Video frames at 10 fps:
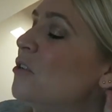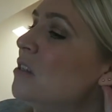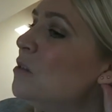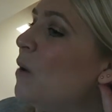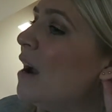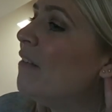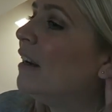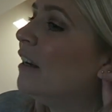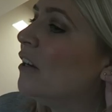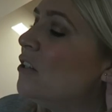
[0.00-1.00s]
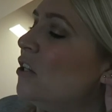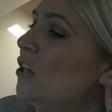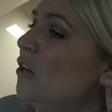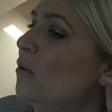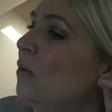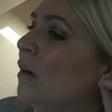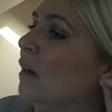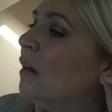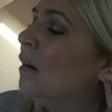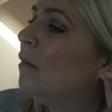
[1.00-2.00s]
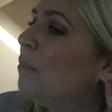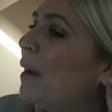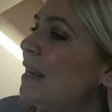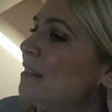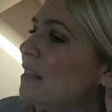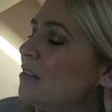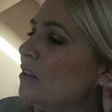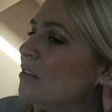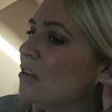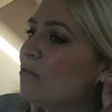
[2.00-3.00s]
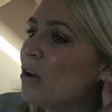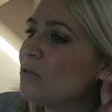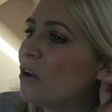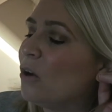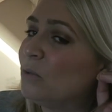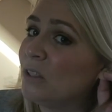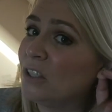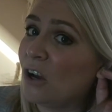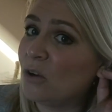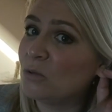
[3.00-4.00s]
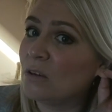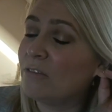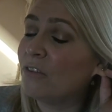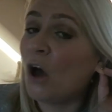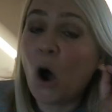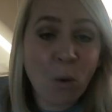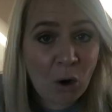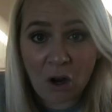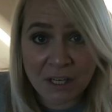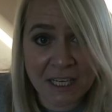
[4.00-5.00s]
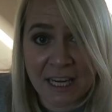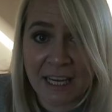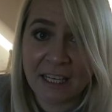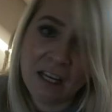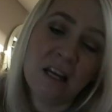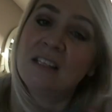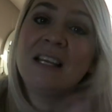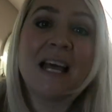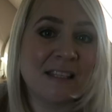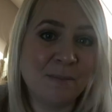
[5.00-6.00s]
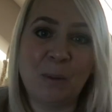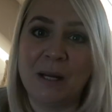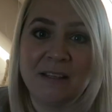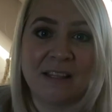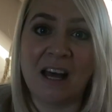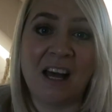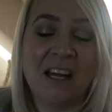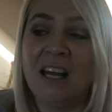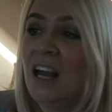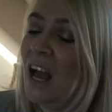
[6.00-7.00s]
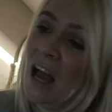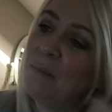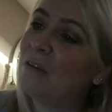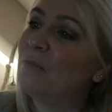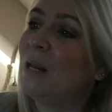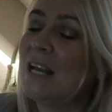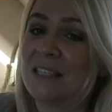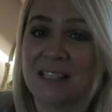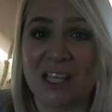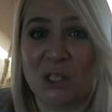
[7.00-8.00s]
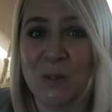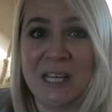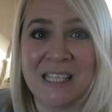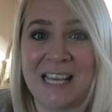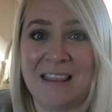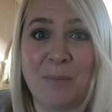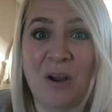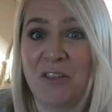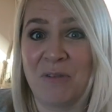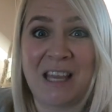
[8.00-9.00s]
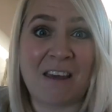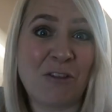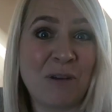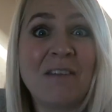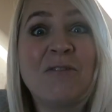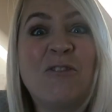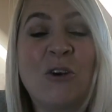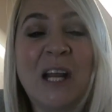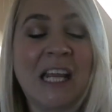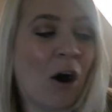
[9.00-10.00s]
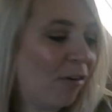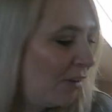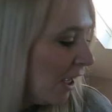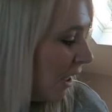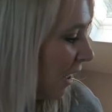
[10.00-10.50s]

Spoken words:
am just wearing 2 basic studs, a rose gold one and a gold one, for the whole holiday. So let's embrace that. They're from Claire's Accessories in the buy 3 get 3 free offer.